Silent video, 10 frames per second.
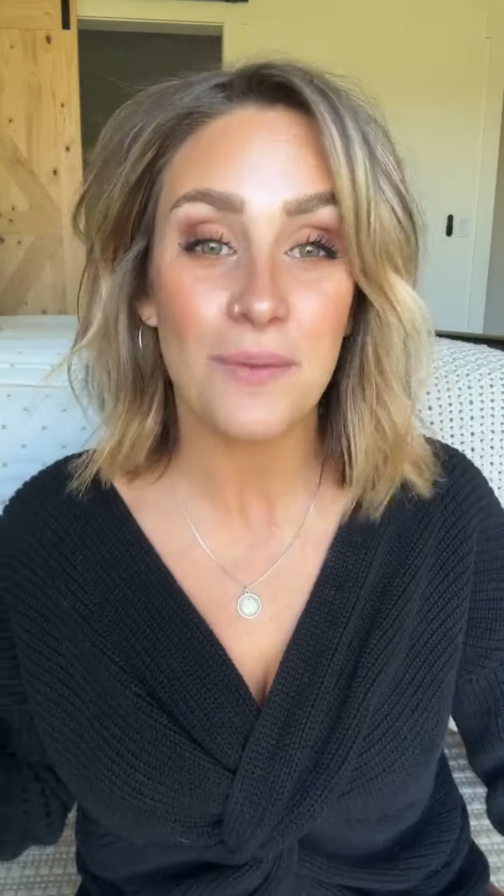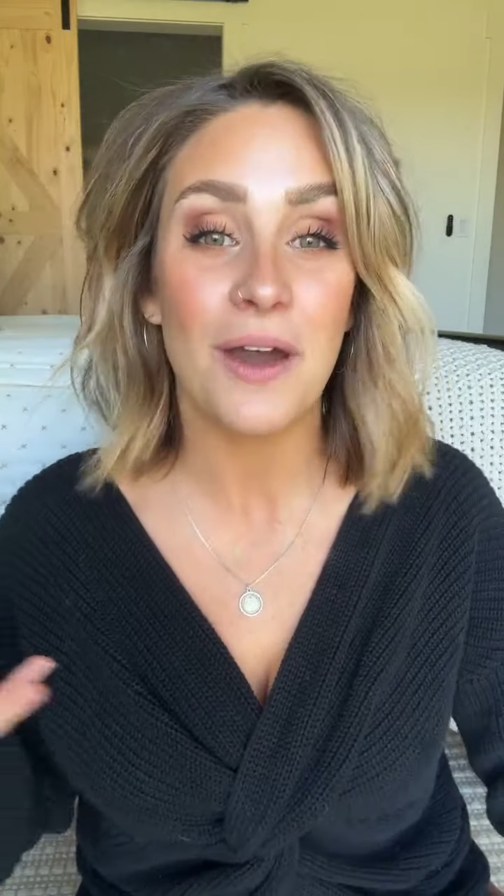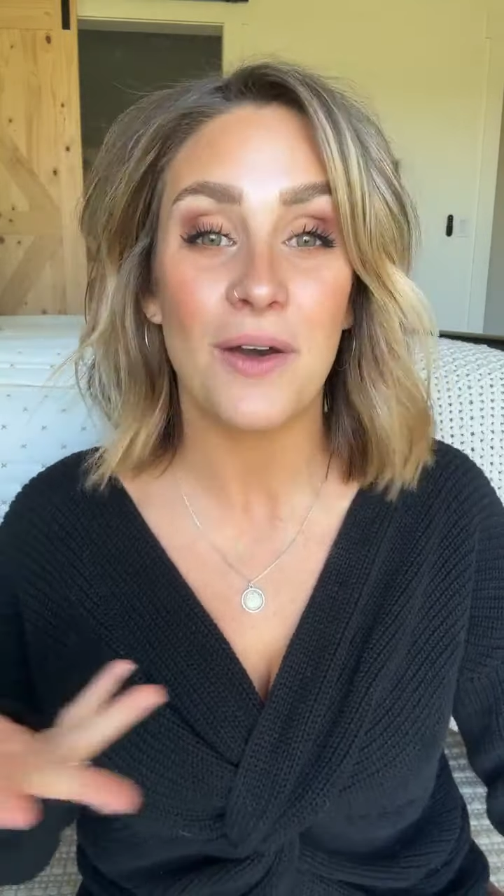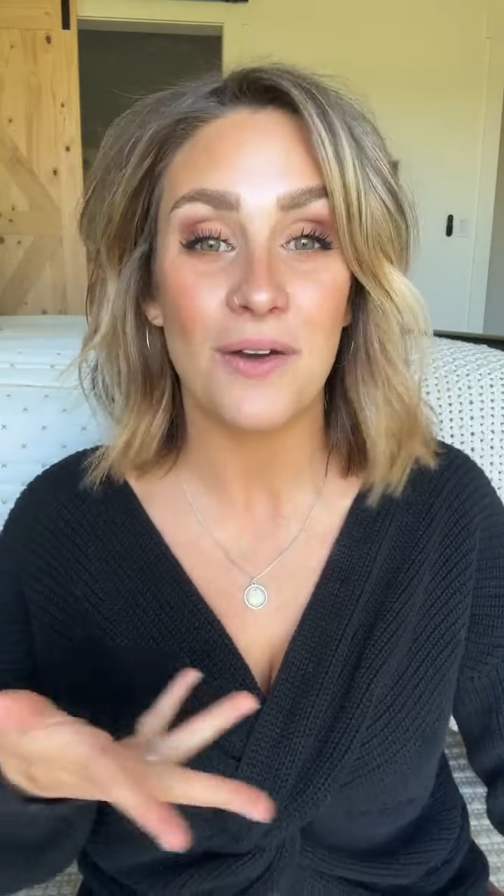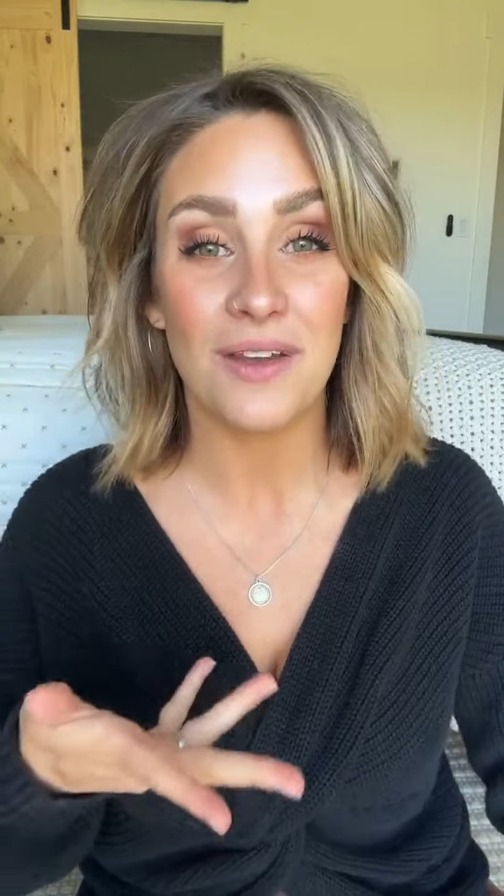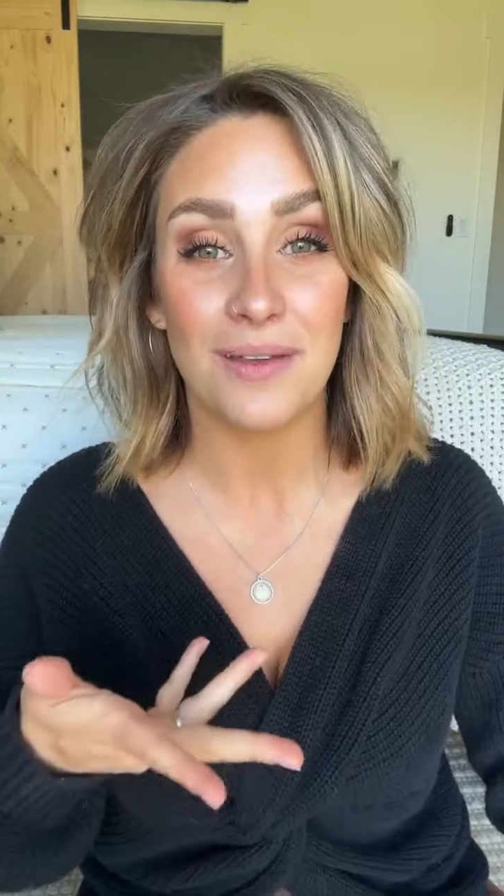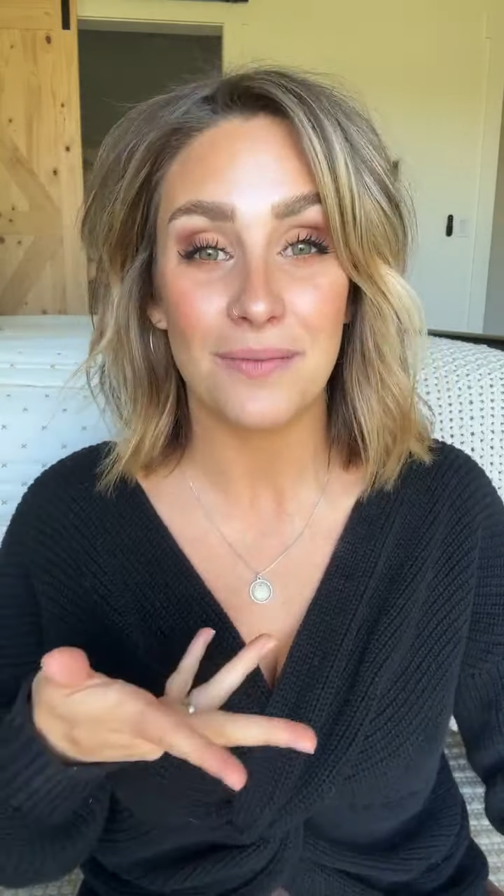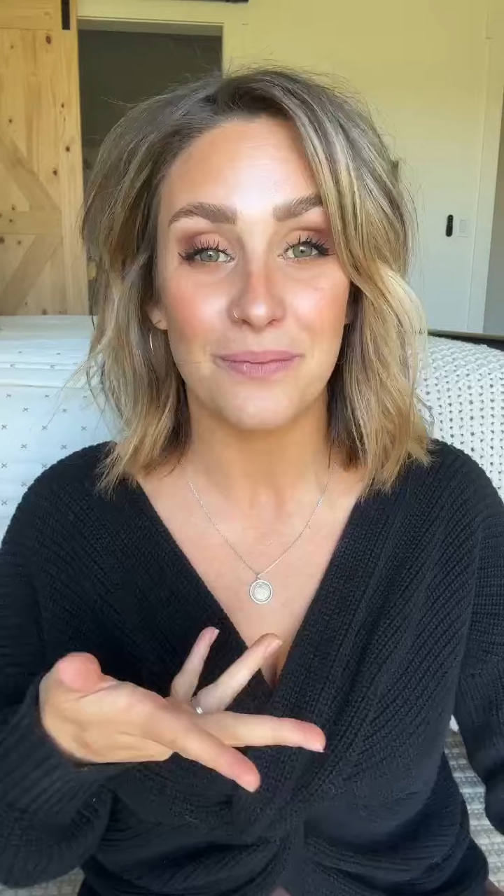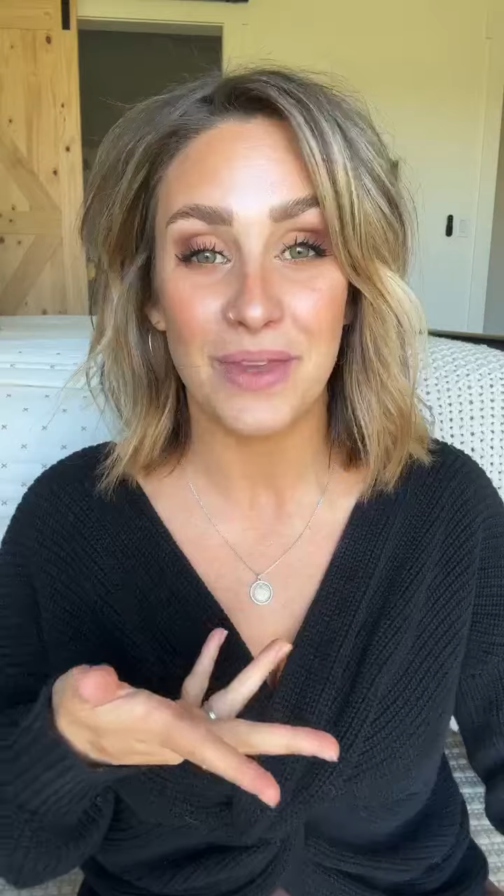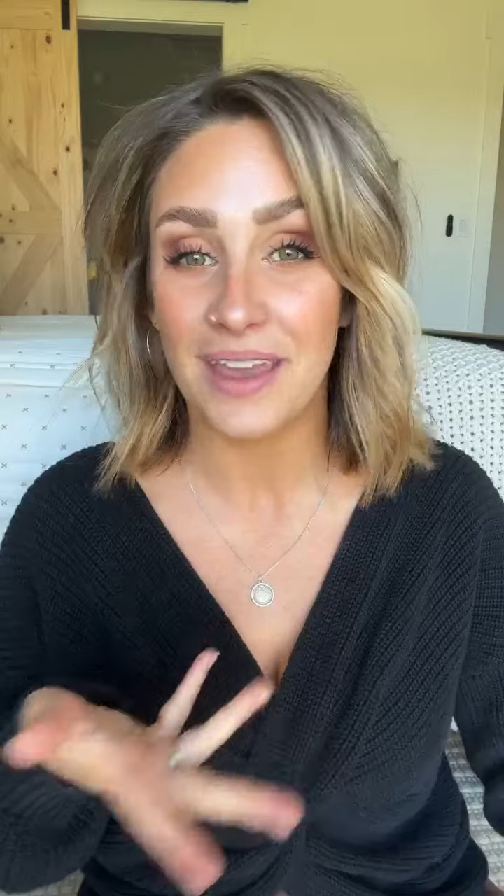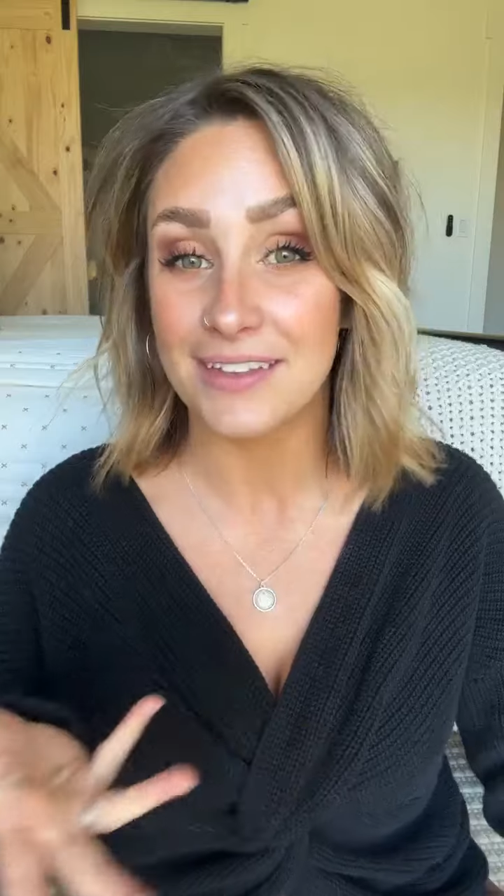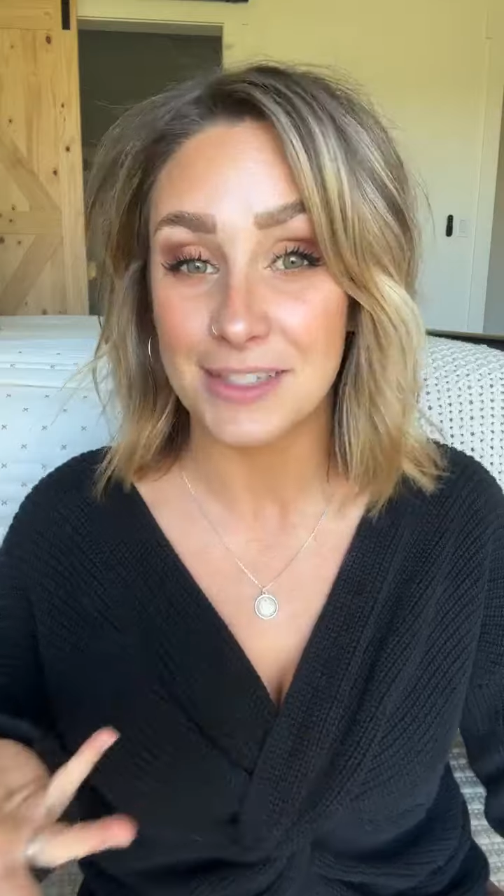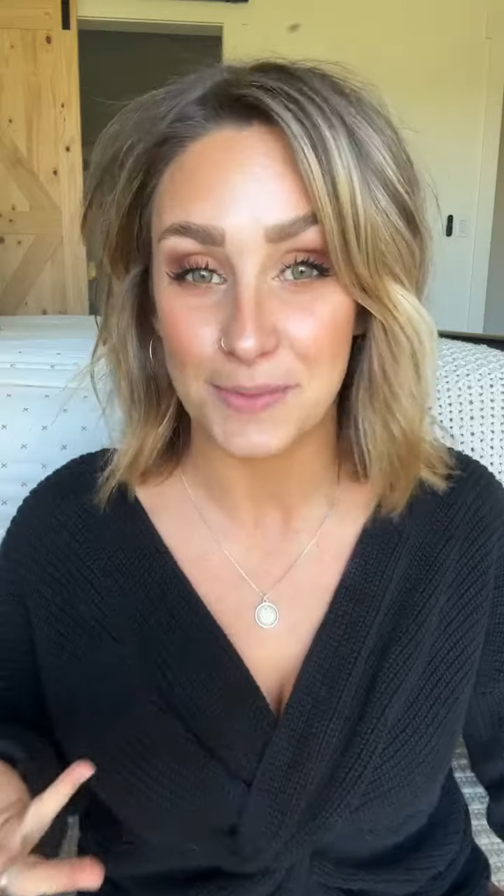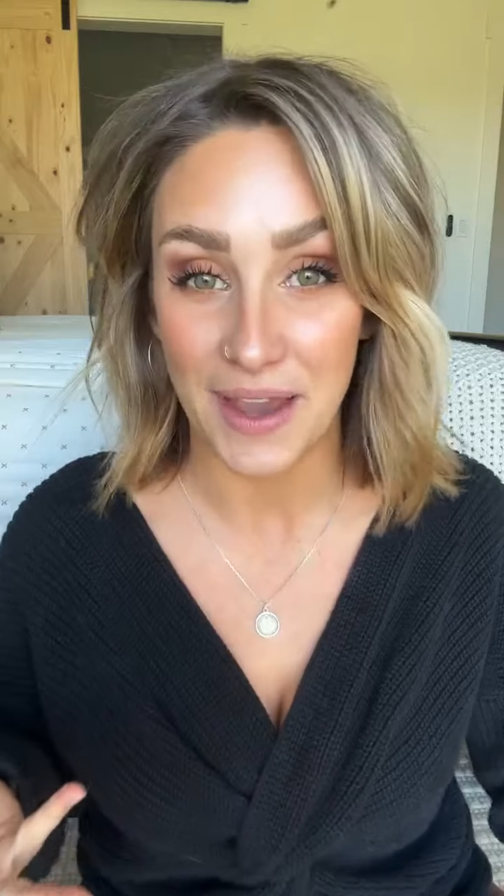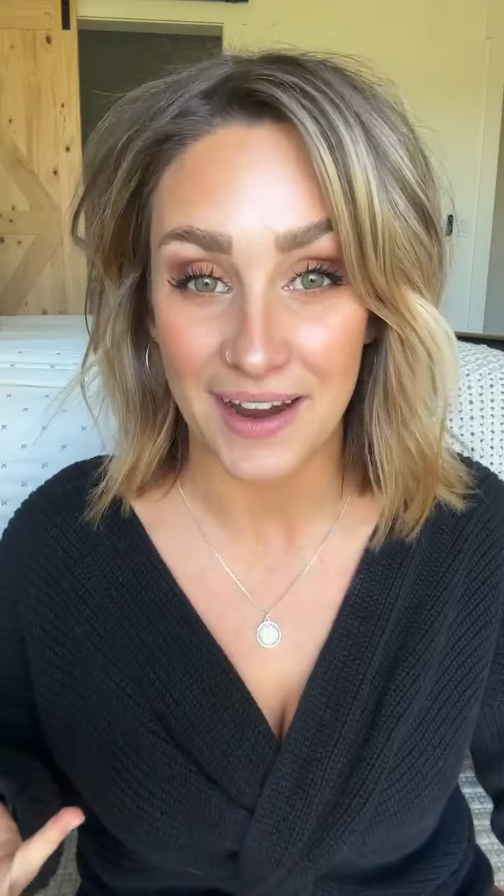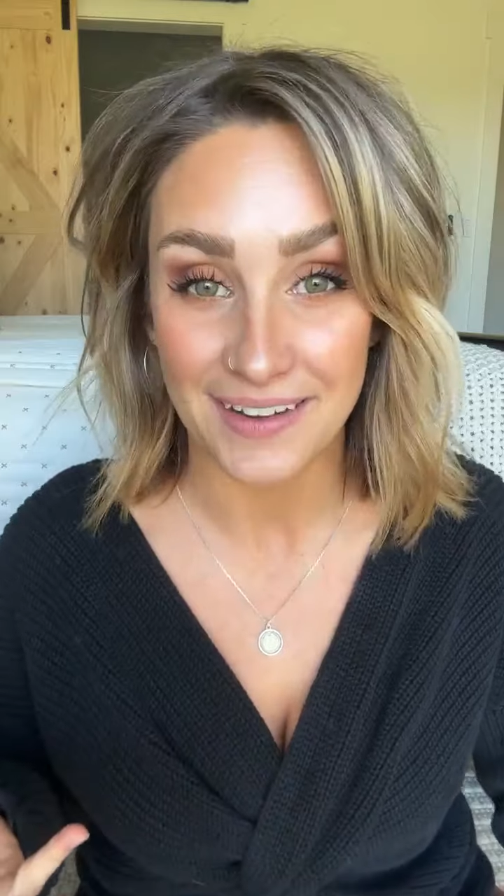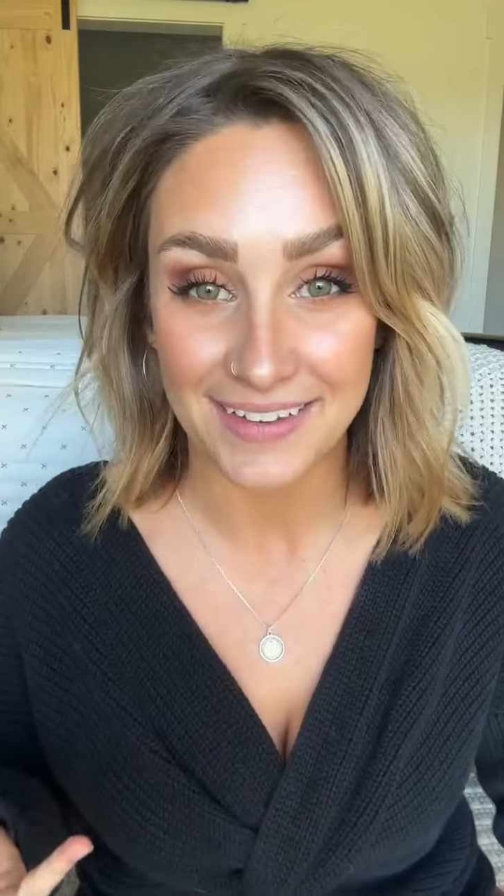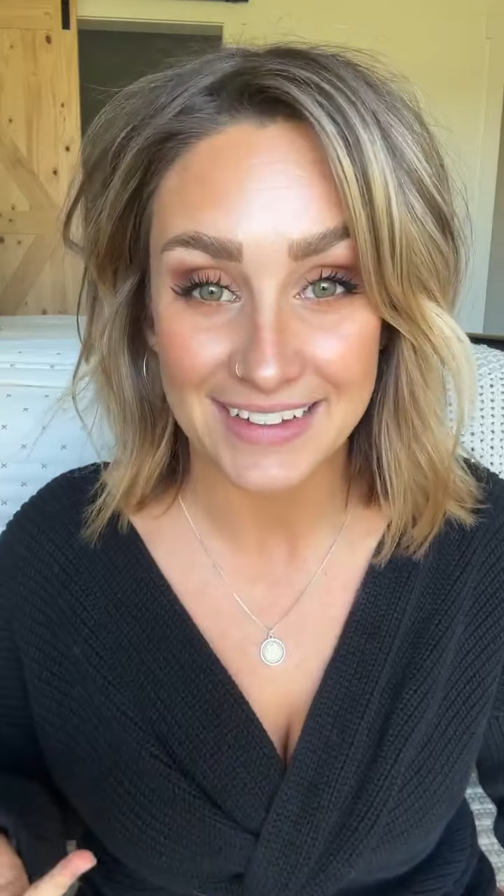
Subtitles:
about being inspired.